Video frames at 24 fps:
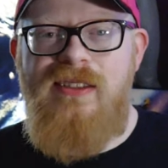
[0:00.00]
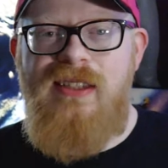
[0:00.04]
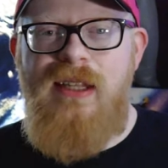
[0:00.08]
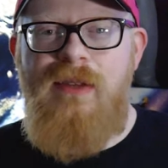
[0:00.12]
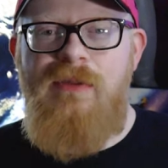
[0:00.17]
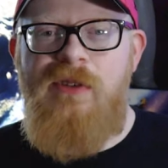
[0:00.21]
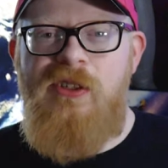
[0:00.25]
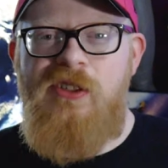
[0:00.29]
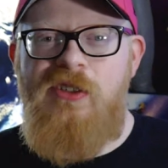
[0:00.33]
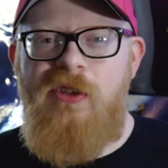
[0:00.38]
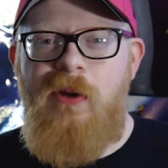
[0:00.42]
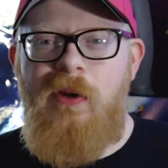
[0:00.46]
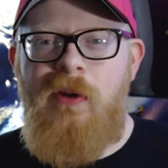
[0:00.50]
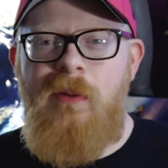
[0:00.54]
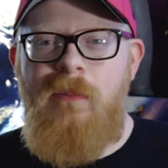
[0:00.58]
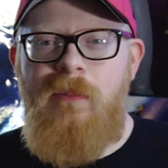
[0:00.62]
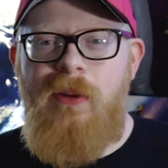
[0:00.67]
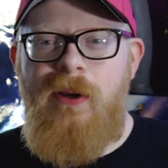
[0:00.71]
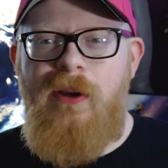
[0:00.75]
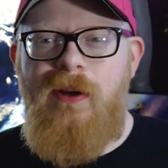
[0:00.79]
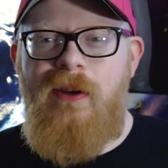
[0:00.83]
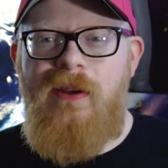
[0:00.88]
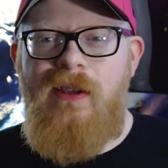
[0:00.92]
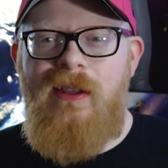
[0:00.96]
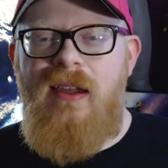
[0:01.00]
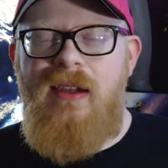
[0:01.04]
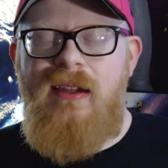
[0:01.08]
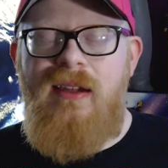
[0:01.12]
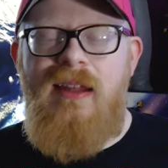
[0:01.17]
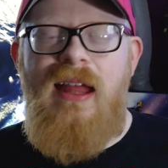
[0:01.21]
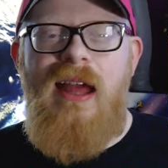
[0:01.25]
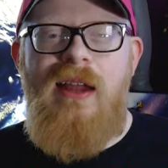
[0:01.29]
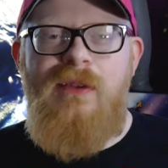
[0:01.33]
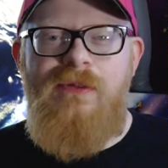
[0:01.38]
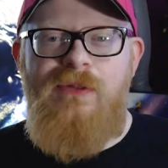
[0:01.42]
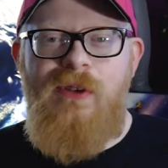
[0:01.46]
Steven Soderbergh. And
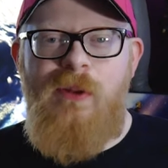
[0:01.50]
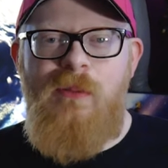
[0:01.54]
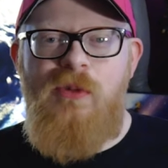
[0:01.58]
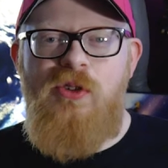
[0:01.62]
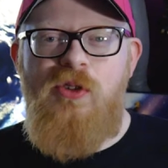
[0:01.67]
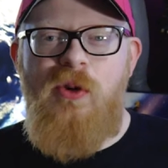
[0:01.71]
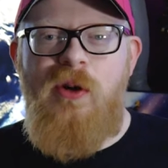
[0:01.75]
in that film,